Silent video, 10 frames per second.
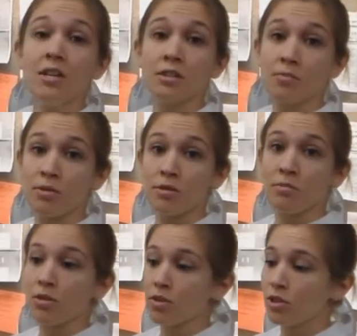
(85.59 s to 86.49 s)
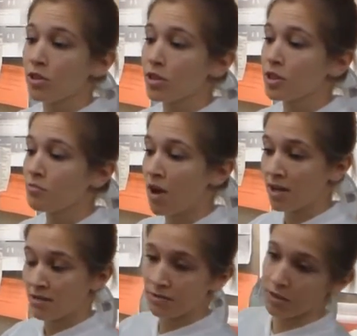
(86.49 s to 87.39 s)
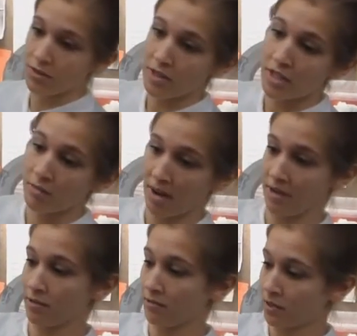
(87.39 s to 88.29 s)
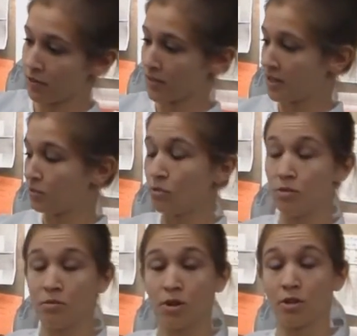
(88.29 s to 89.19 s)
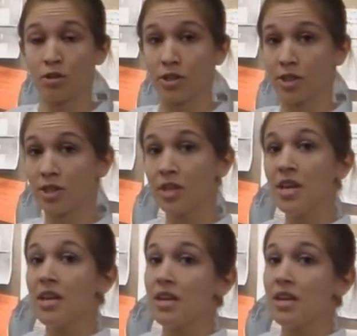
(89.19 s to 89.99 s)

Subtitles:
sputum cultures, body fluids, spinal fluids, wound cultures,